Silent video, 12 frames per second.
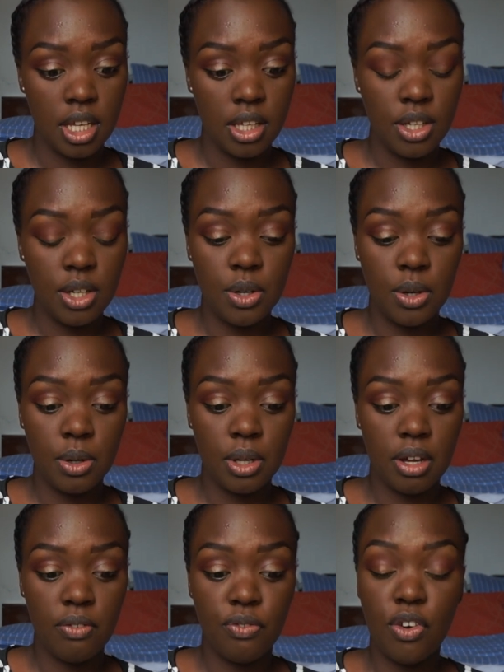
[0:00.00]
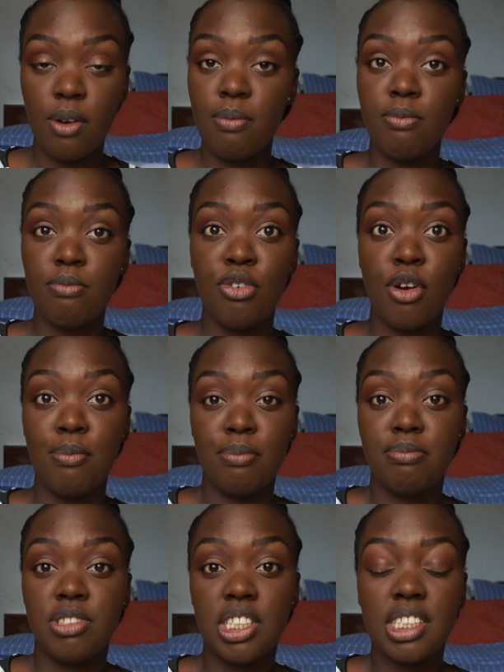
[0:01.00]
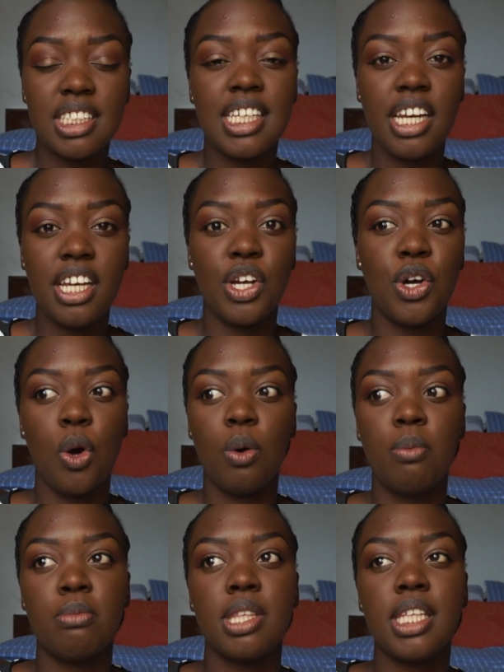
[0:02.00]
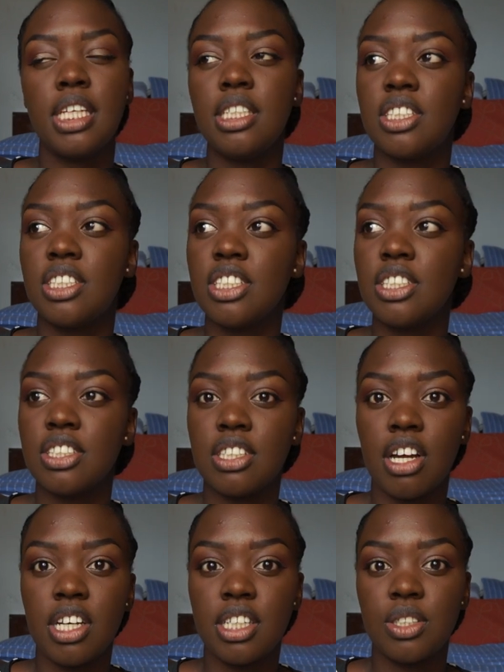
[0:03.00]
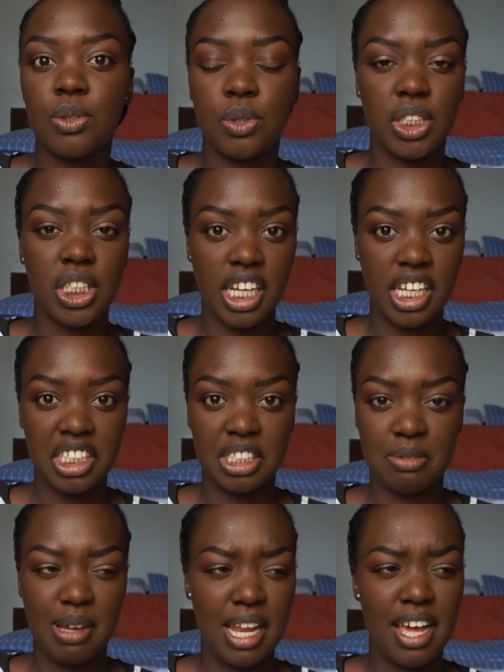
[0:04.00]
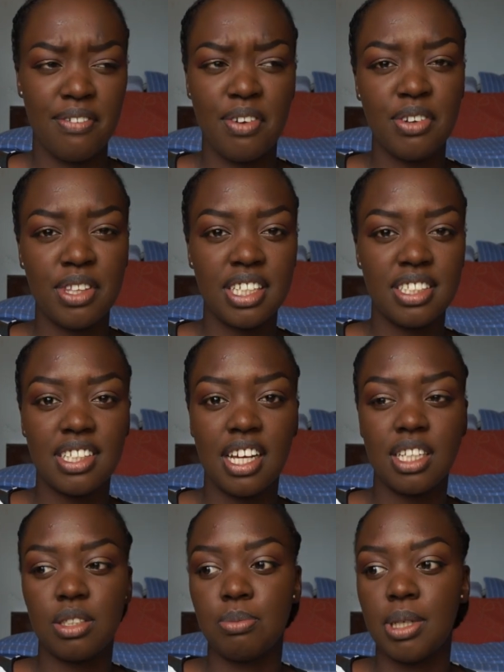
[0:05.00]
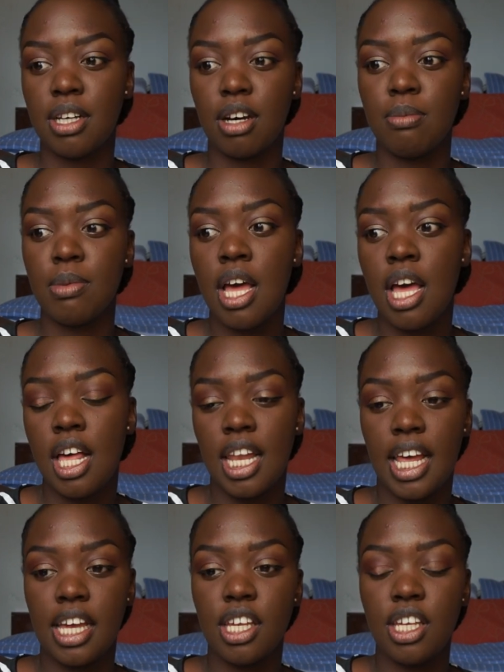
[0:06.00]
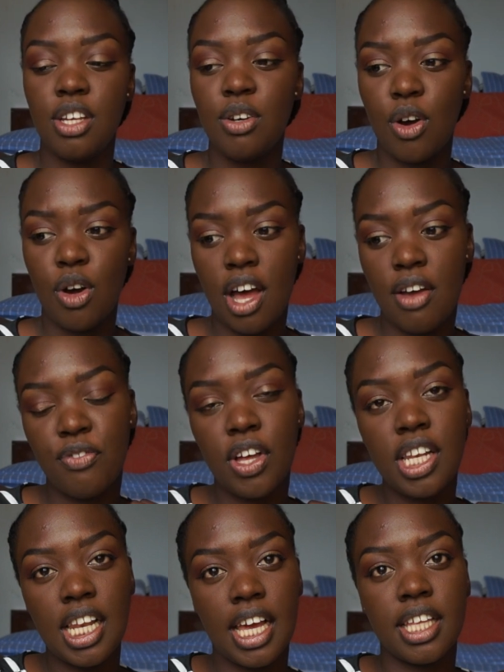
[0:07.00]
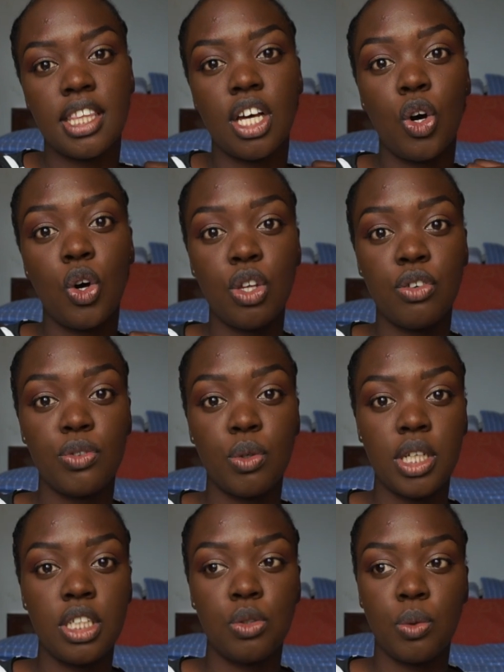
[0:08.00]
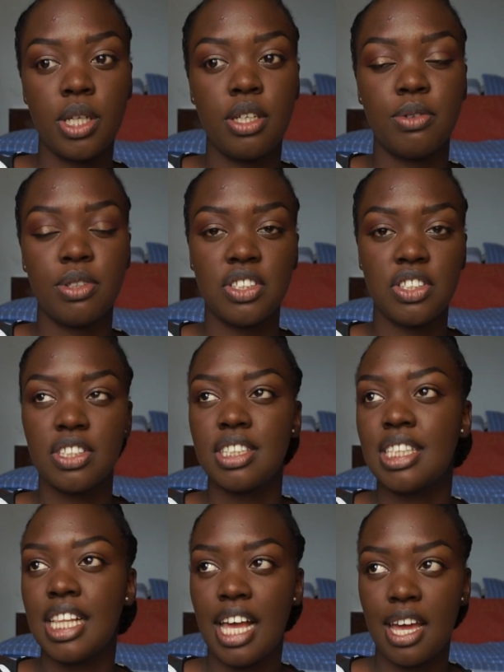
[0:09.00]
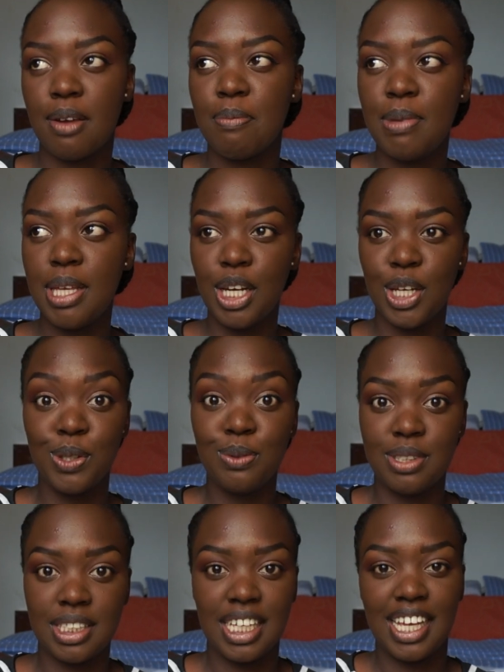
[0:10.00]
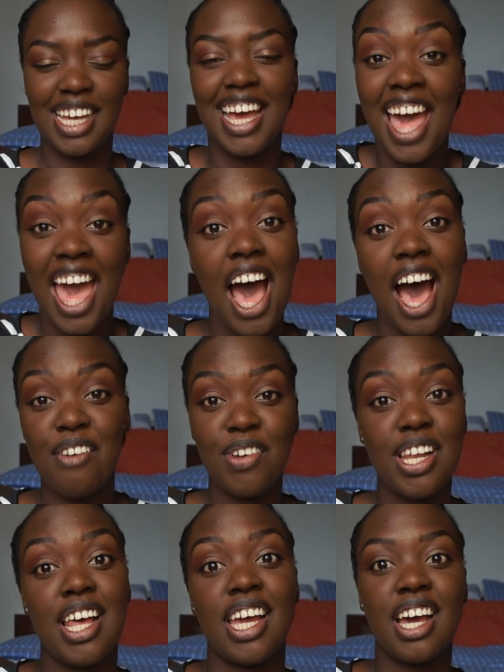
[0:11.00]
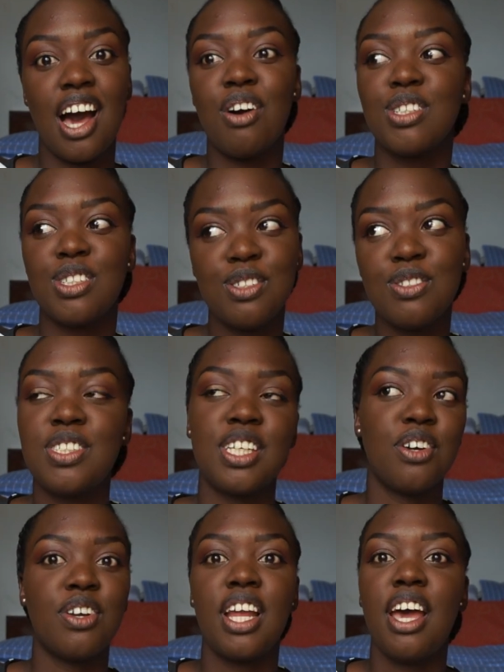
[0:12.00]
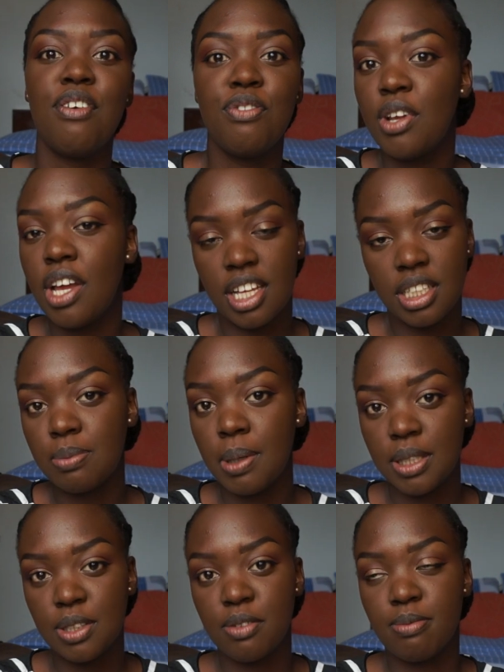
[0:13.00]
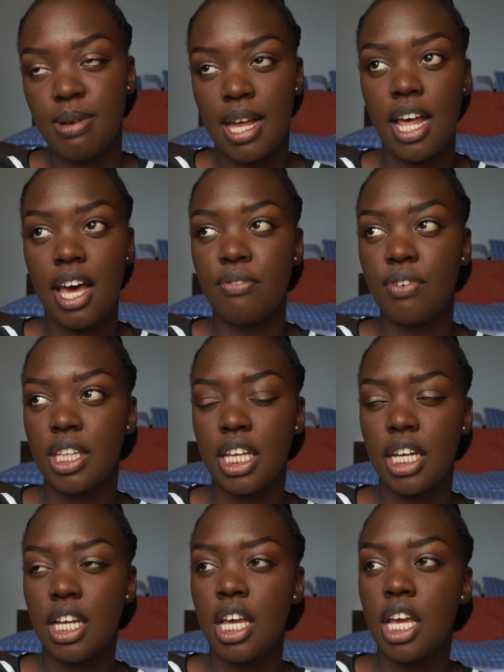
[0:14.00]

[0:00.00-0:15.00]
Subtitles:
you know, from just getting home, things just started to change in my life. Everything started to become like, you know, I felt like the whole of 2020 was just like me losing. I felt like I was losing on every aspect of my life. And then